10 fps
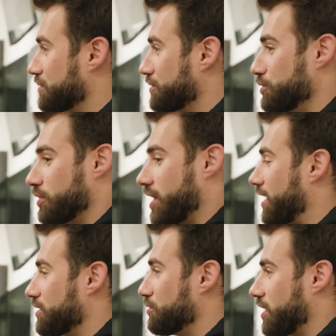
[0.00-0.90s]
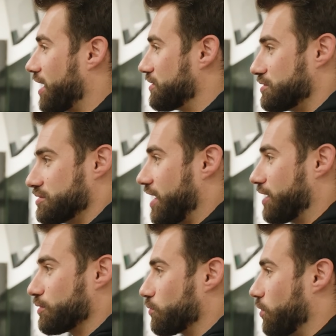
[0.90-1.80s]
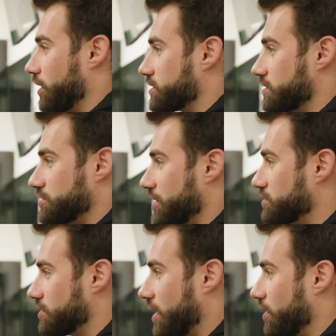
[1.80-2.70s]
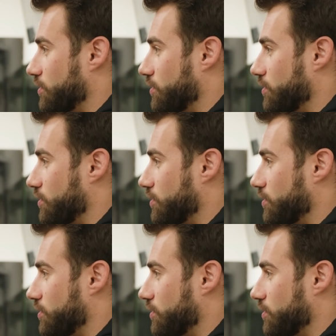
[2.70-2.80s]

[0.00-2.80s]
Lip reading: You can't take it to Rolex and change the dial.